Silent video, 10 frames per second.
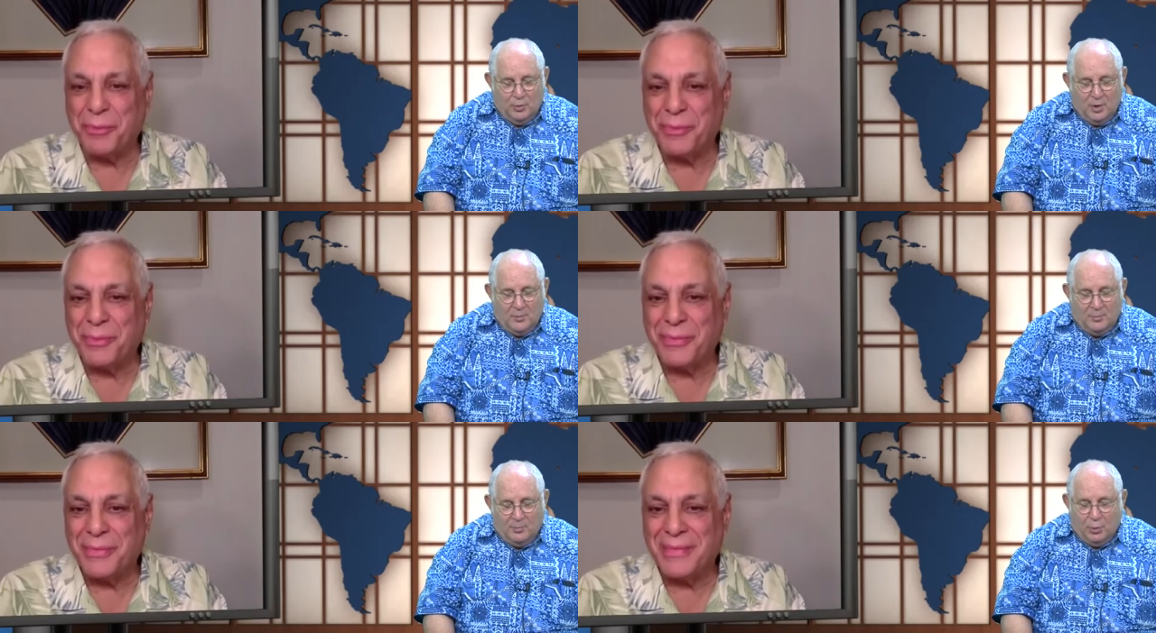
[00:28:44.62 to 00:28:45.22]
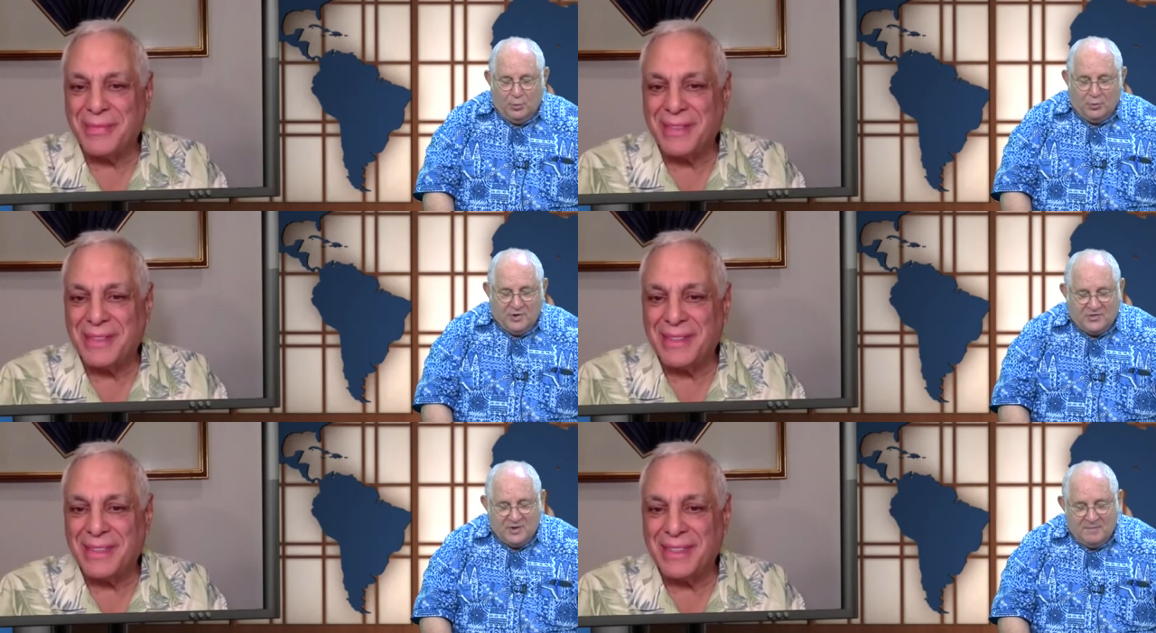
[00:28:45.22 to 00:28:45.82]
Speaker 1: uh,
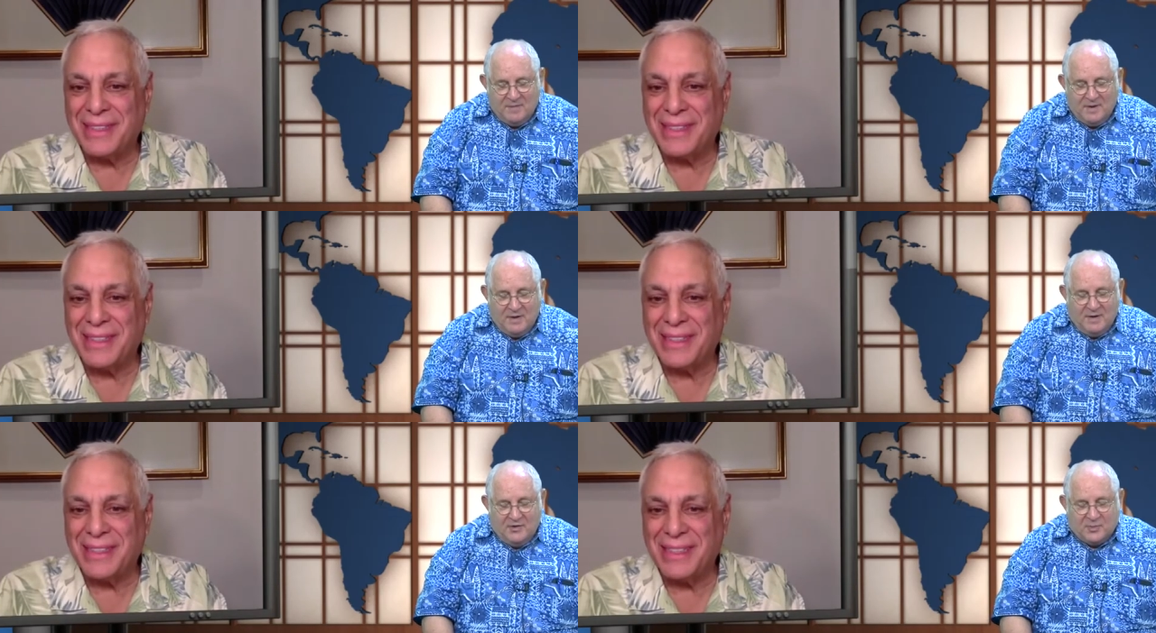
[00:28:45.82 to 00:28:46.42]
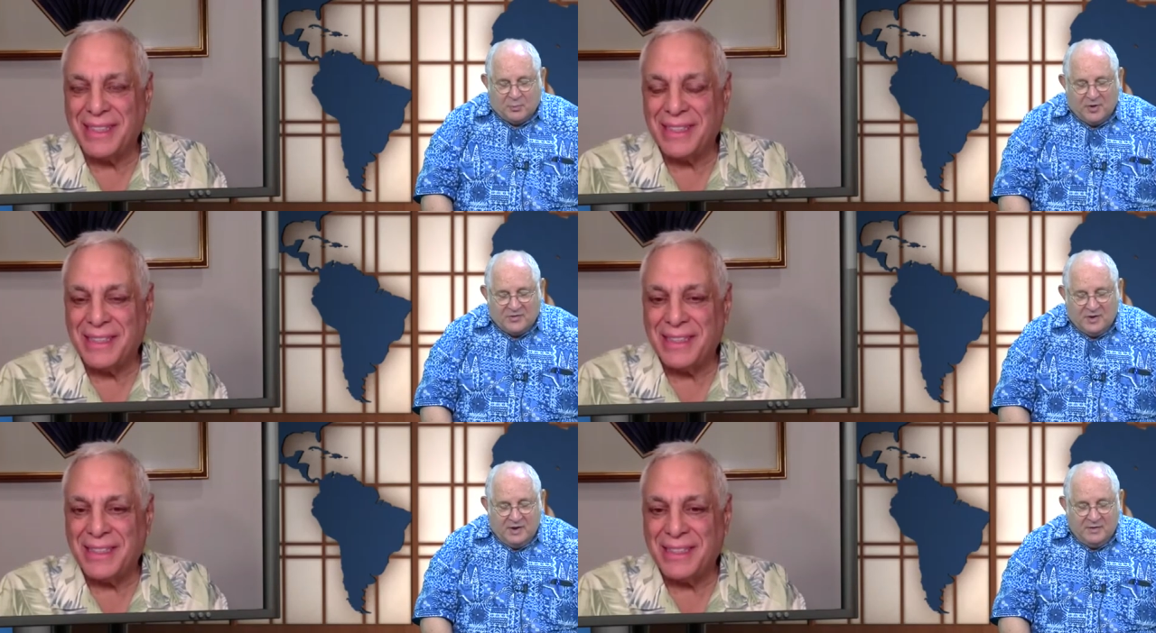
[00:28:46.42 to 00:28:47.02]
Pugliaresi. He's the
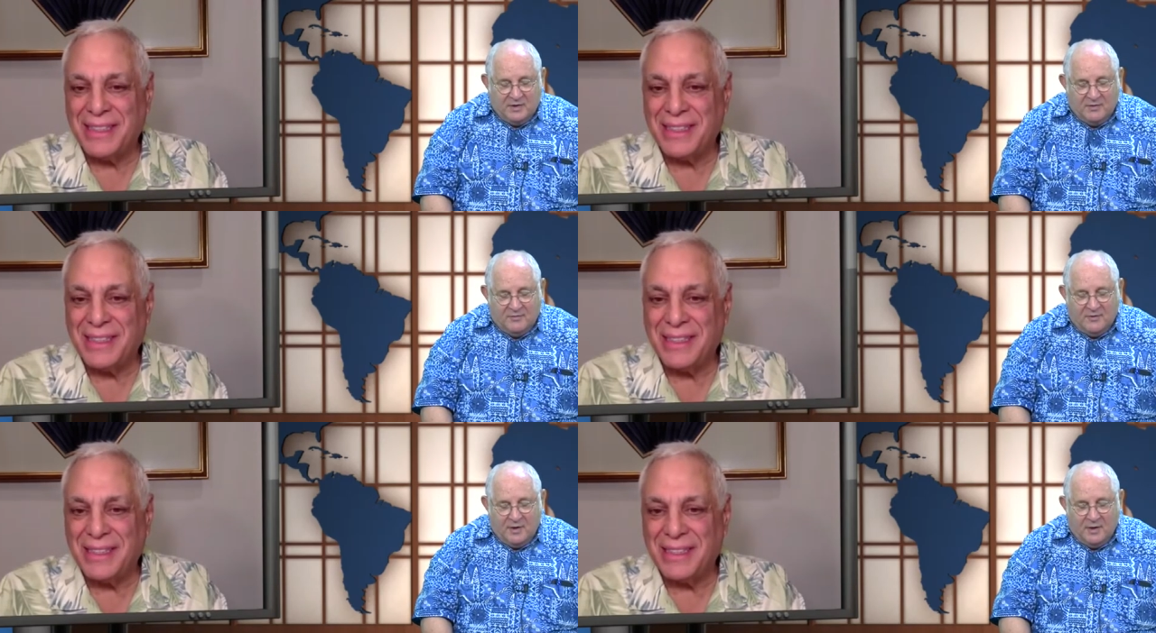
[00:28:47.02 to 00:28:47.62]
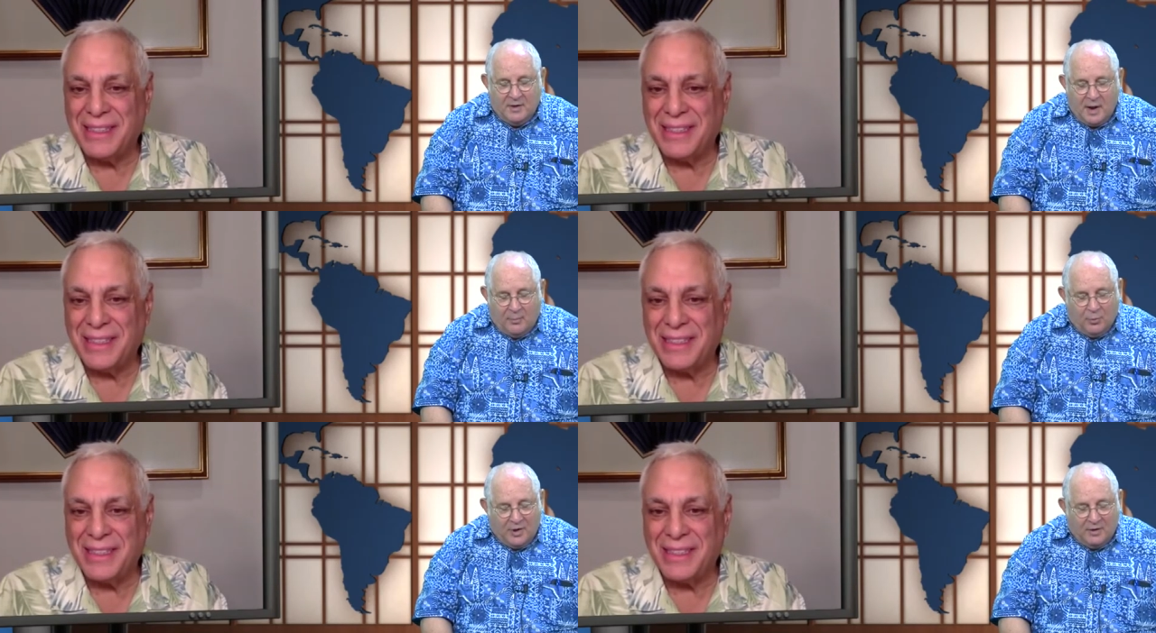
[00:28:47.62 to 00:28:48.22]
president of uh,
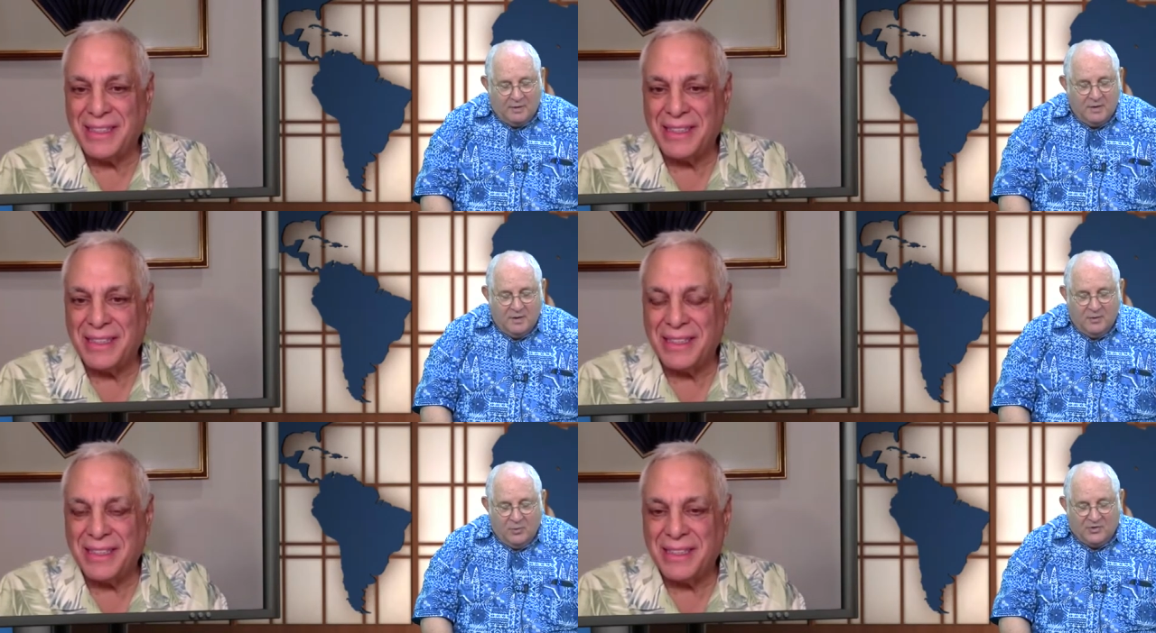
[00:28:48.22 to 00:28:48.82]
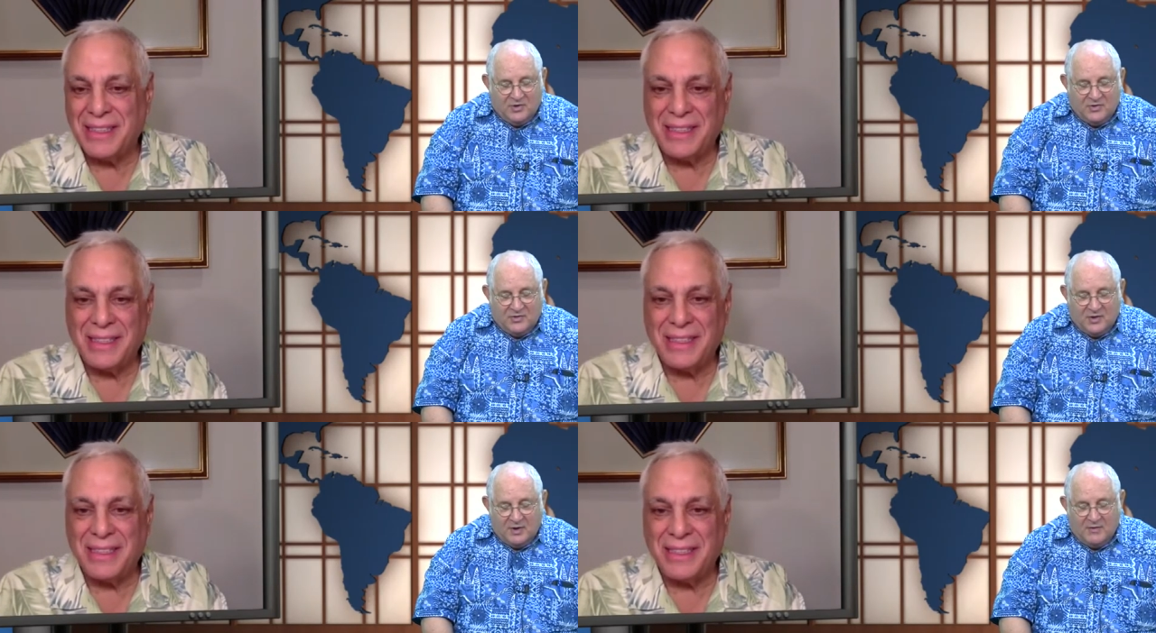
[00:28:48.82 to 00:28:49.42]
EPRINC, which
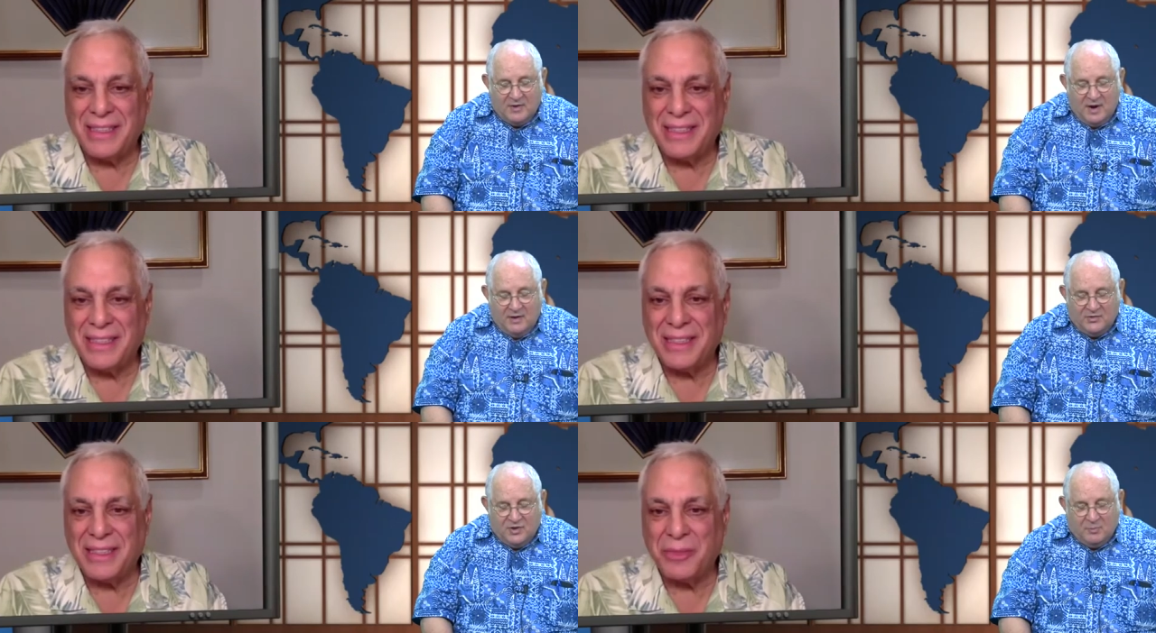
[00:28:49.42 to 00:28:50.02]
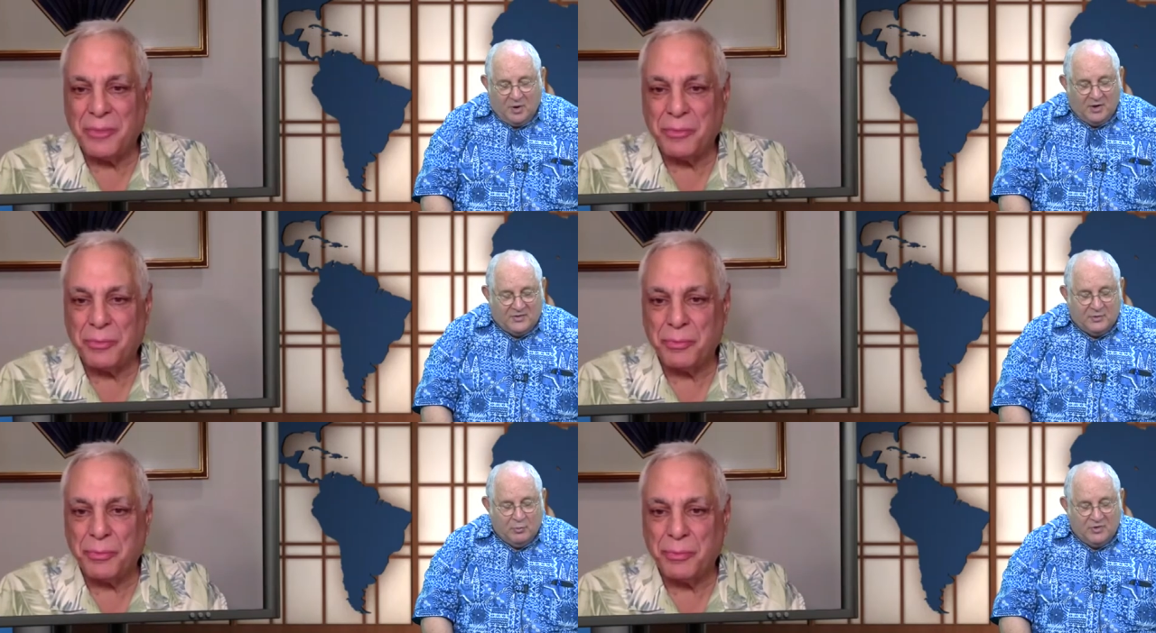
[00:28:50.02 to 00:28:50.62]
is uh, the Energy
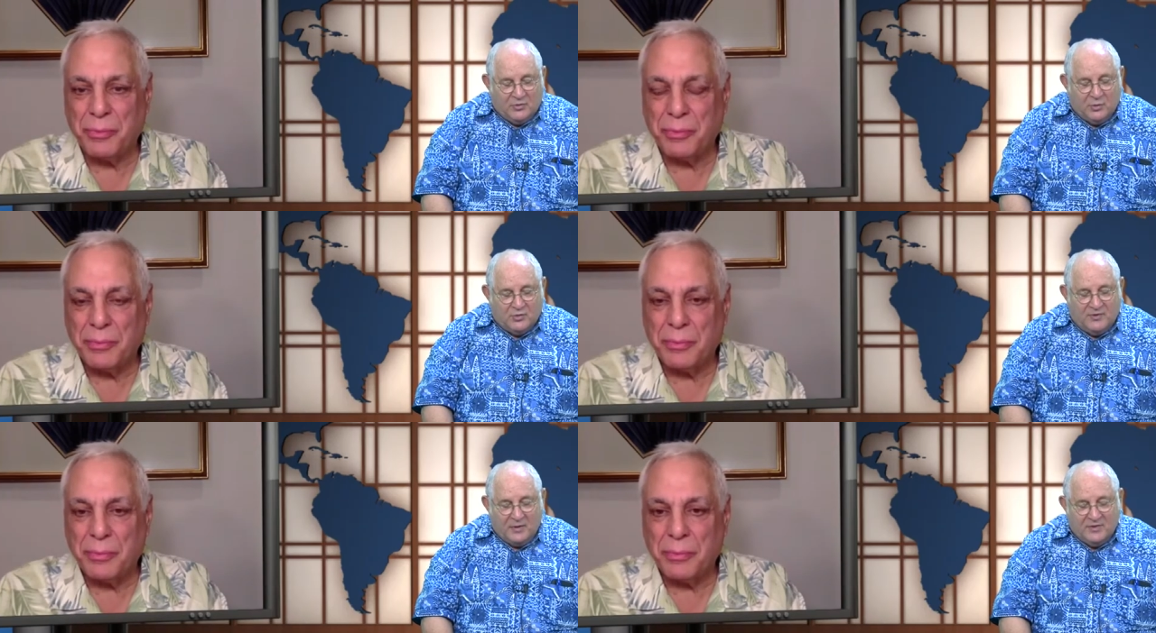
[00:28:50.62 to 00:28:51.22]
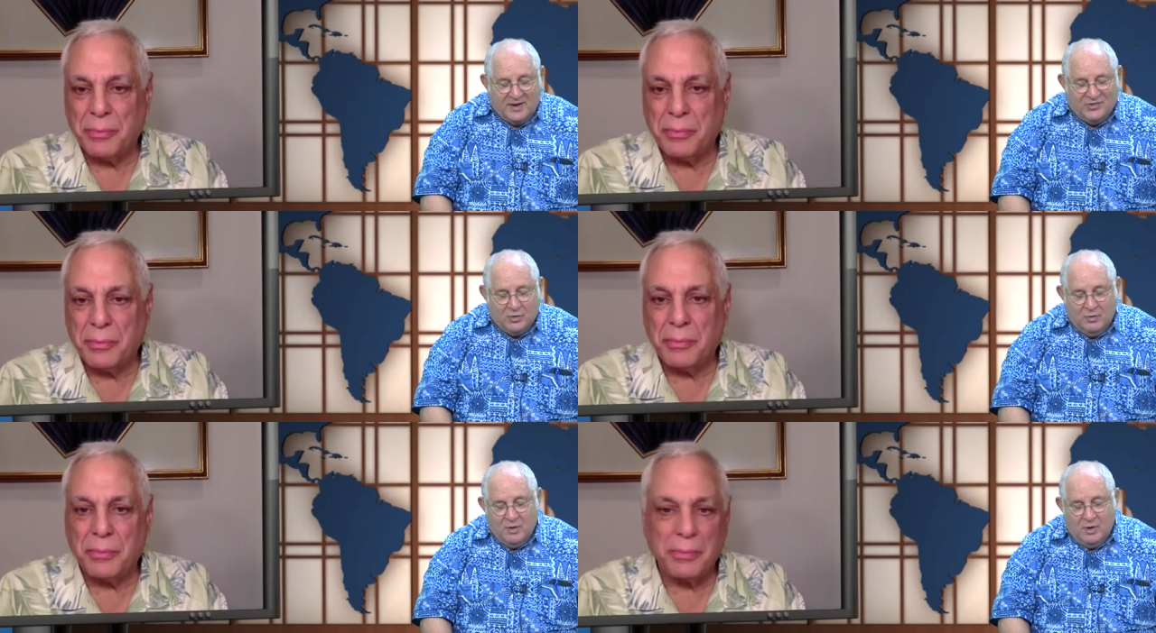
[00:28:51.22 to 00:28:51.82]
Policy Research Foundation,